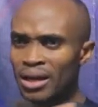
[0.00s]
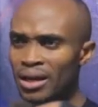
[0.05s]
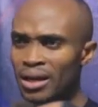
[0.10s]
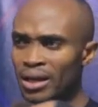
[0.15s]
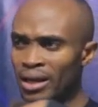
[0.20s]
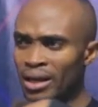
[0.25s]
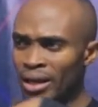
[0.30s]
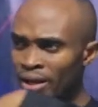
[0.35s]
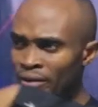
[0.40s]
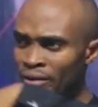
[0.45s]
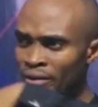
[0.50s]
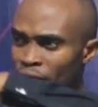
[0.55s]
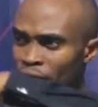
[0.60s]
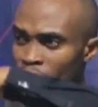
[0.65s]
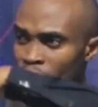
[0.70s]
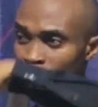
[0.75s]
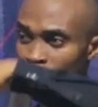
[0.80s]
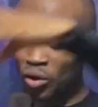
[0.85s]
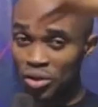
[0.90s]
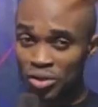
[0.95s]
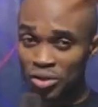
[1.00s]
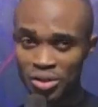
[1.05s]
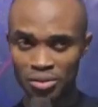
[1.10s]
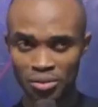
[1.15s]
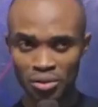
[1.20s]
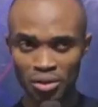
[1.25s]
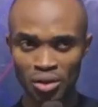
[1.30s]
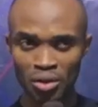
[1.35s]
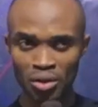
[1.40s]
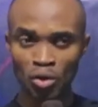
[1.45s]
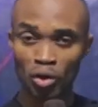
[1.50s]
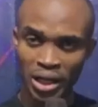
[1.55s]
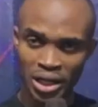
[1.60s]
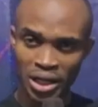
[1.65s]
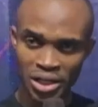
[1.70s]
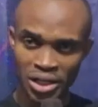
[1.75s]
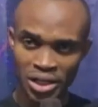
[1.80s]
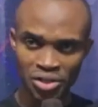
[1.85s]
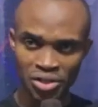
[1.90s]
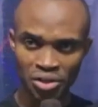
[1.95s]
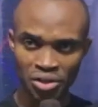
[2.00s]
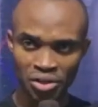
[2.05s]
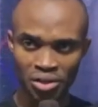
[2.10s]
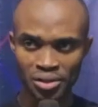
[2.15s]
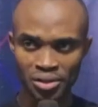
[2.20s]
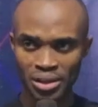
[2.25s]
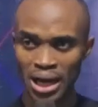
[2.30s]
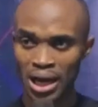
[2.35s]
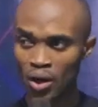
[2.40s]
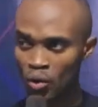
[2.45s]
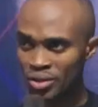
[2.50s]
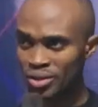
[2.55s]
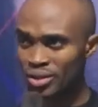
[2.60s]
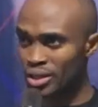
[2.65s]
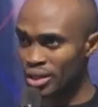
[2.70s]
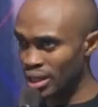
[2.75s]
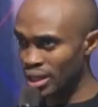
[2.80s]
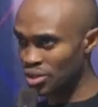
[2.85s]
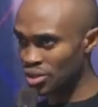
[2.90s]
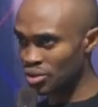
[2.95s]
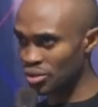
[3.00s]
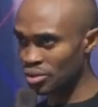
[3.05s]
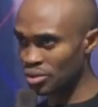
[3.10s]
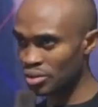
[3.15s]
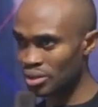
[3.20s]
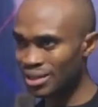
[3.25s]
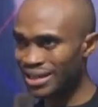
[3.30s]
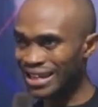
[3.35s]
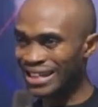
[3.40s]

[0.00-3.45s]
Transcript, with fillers: in various locations across the nation